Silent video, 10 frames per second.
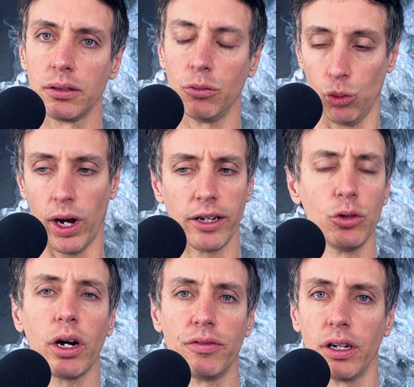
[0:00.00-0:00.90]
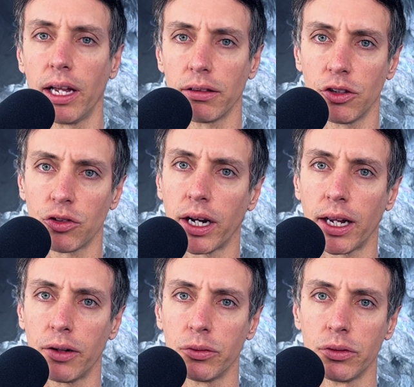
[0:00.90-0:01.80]
well, why do I feel like this right
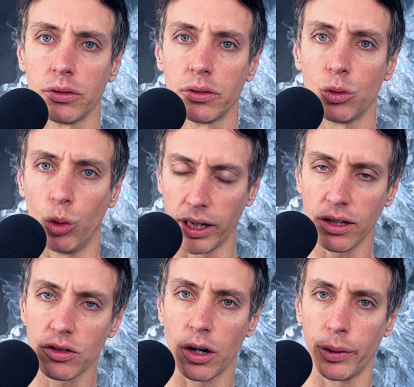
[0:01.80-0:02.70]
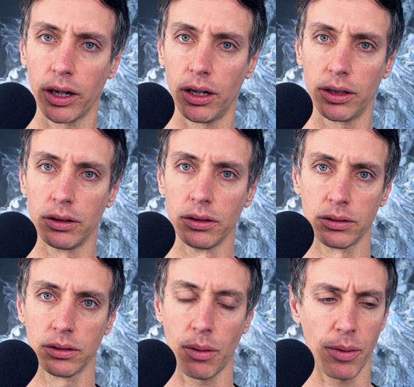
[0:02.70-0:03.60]
now? What is going on?
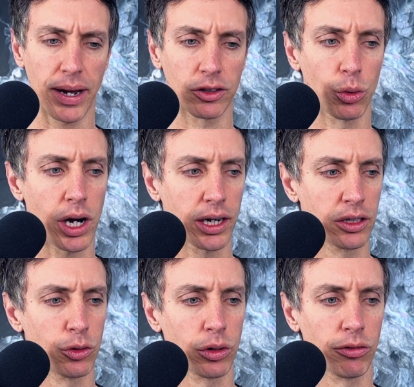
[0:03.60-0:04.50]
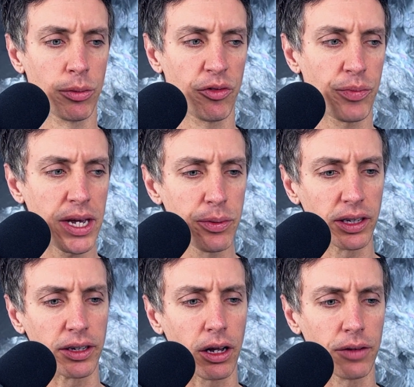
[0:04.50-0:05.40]
I'm about to walk into a room of people
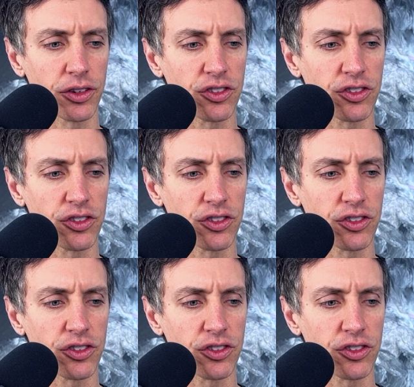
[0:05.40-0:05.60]
and all of a